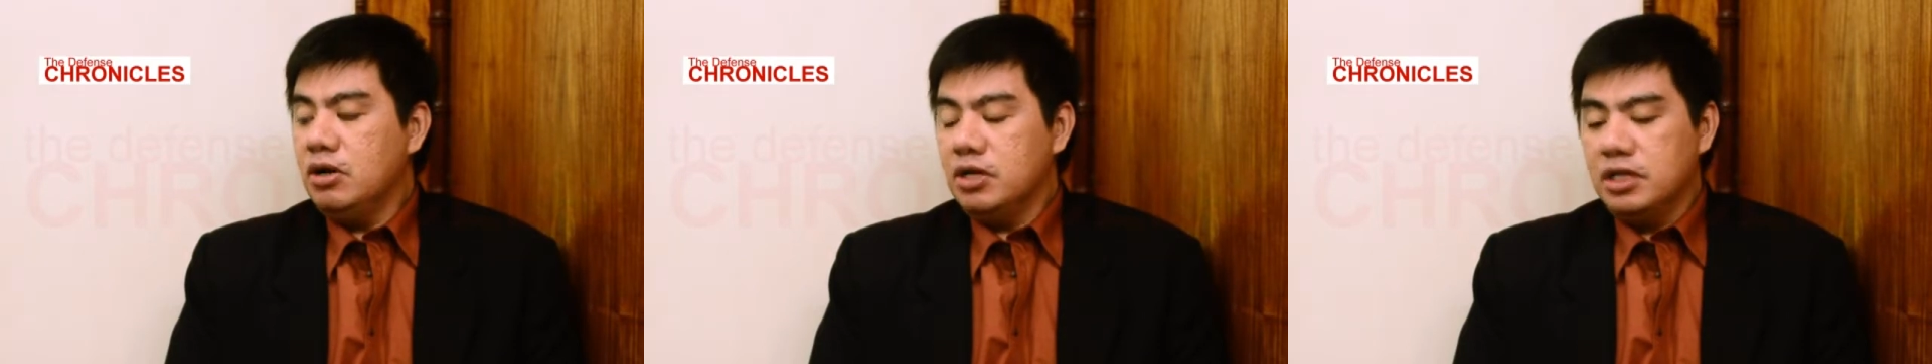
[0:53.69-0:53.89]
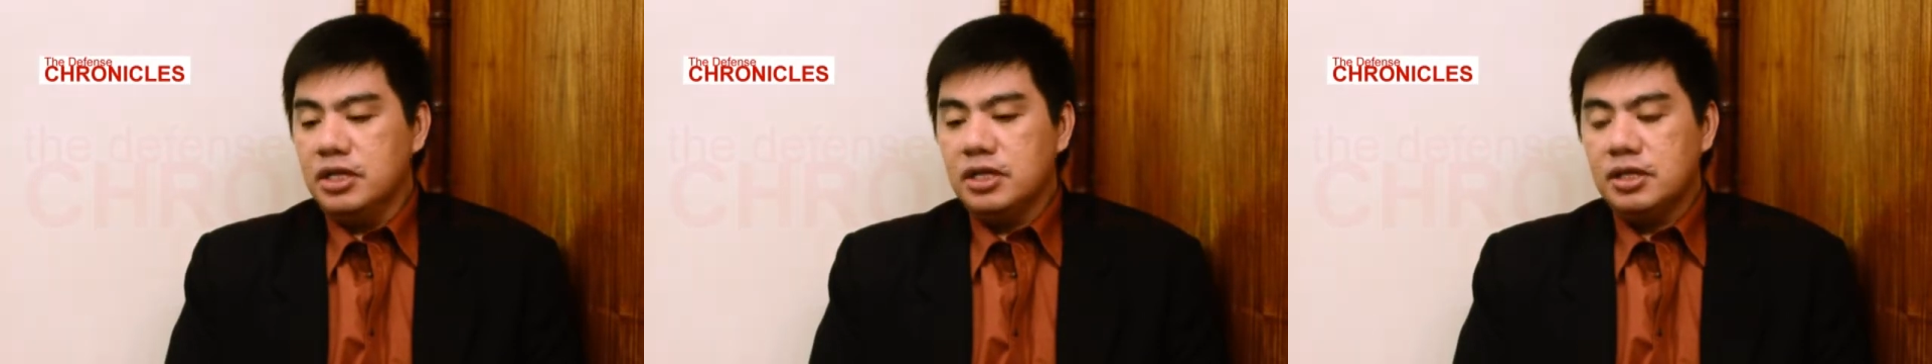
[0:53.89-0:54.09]

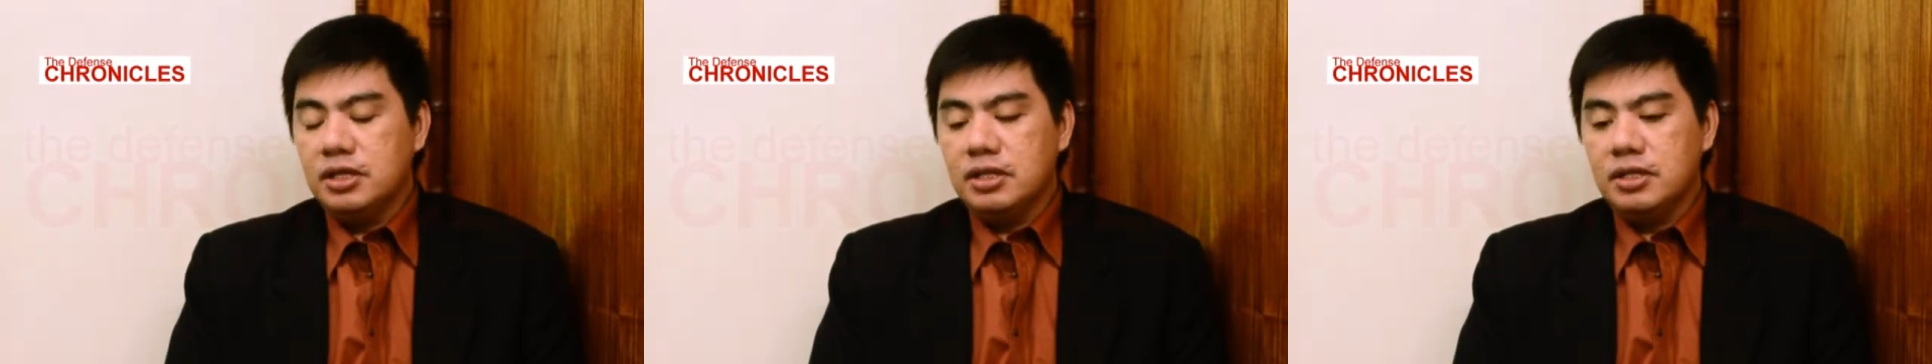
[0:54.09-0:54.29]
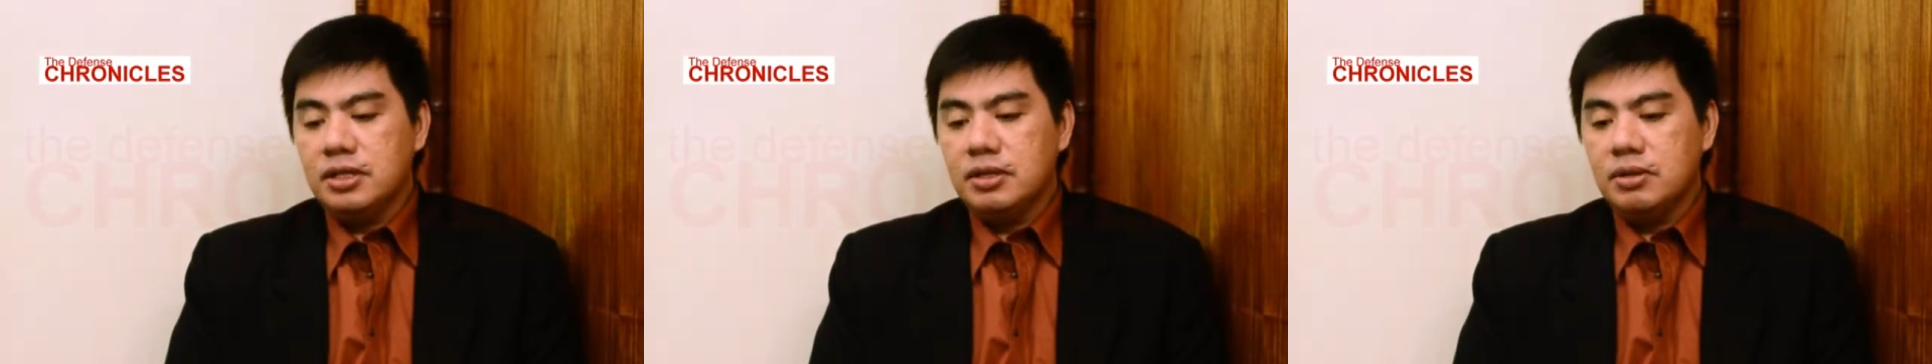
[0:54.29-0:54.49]
audit
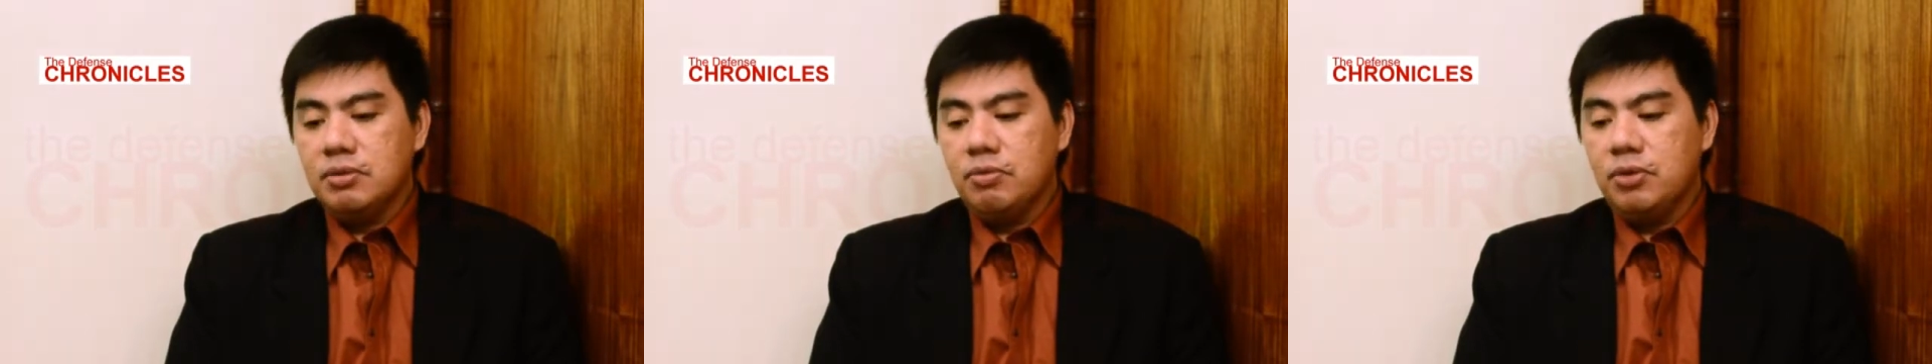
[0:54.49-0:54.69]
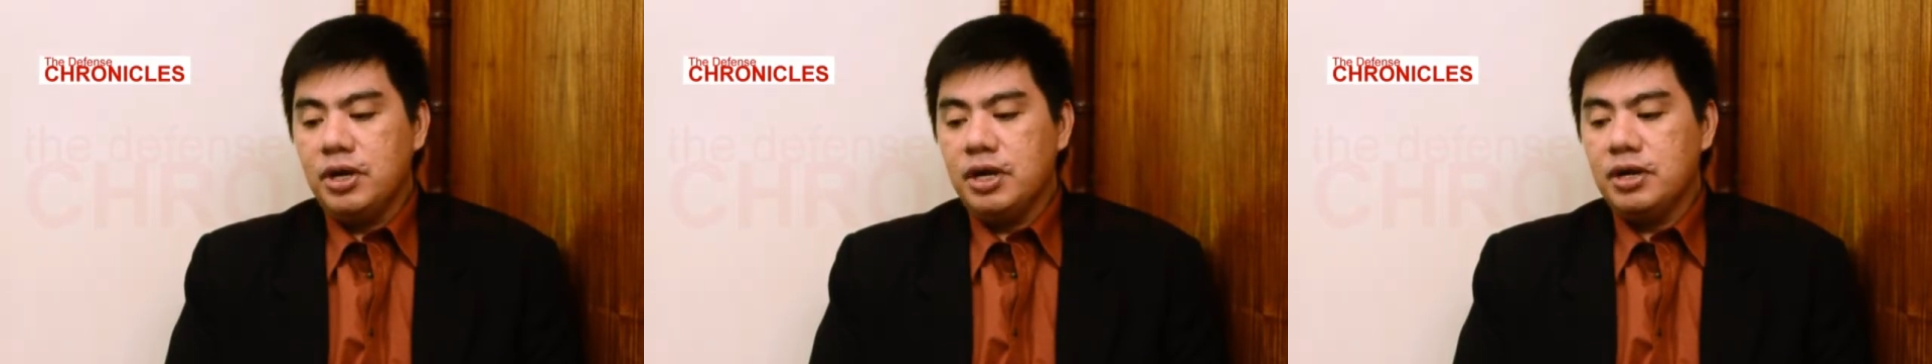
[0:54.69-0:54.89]

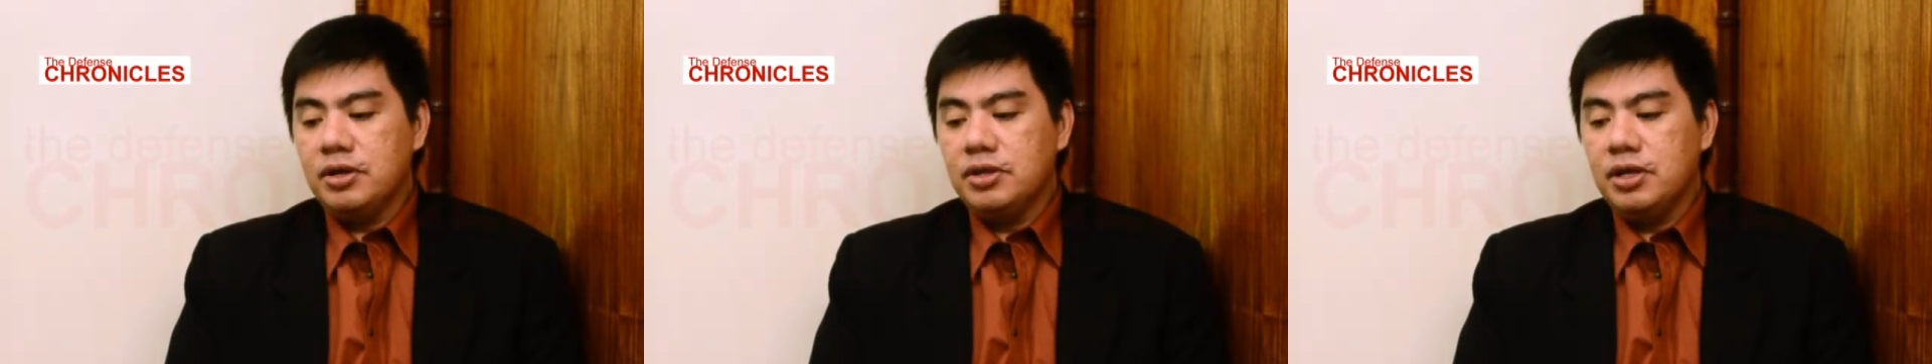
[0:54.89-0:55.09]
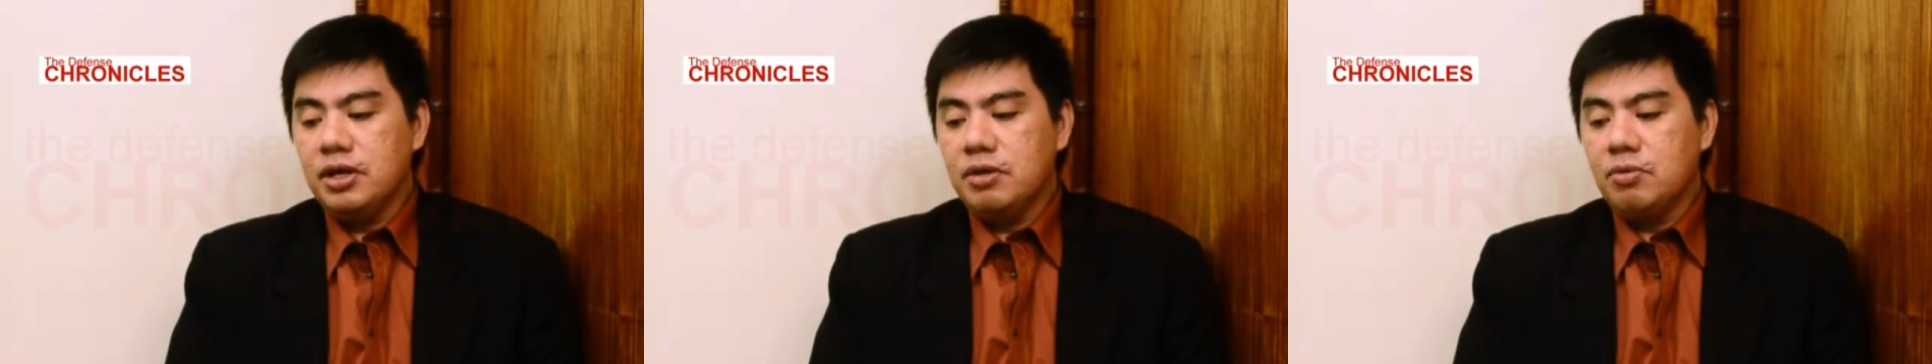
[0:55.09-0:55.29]
where
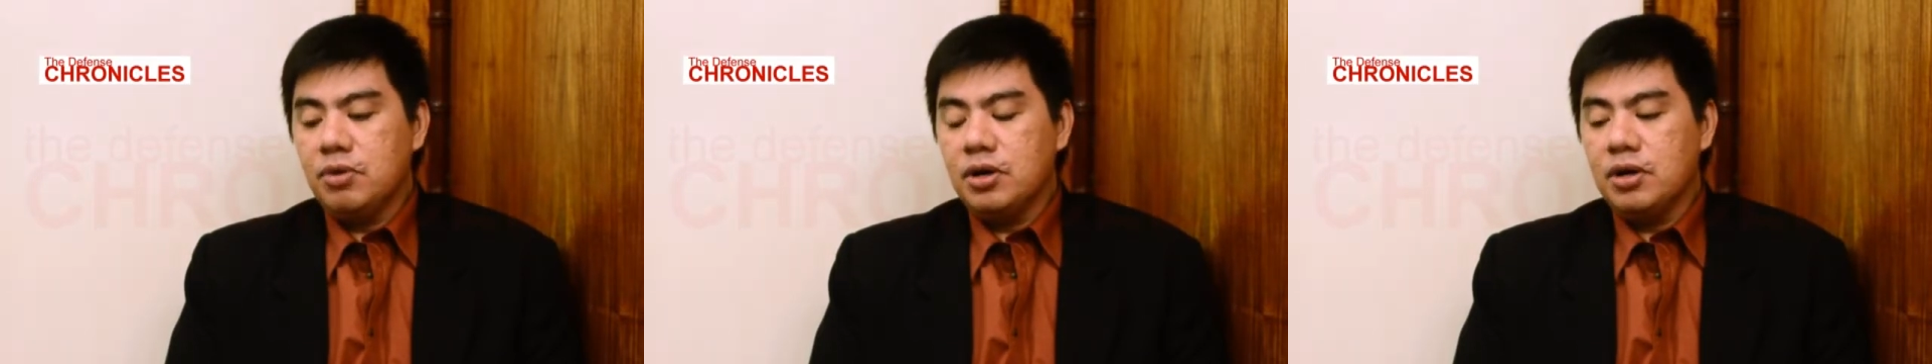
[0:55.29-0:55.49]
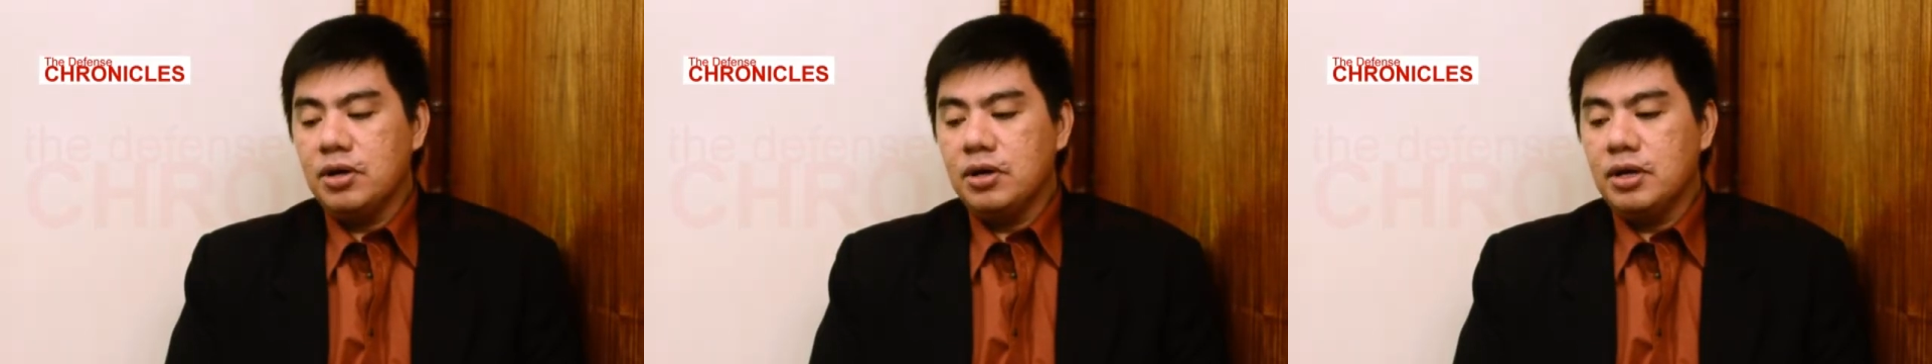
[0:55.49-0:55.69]
there
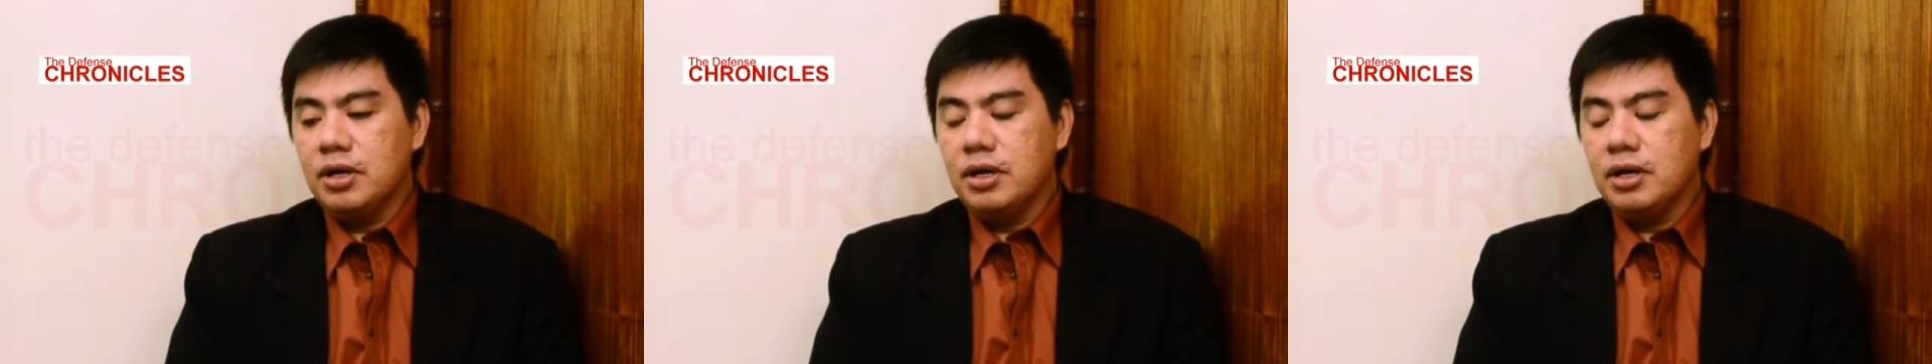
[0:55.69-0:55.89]
were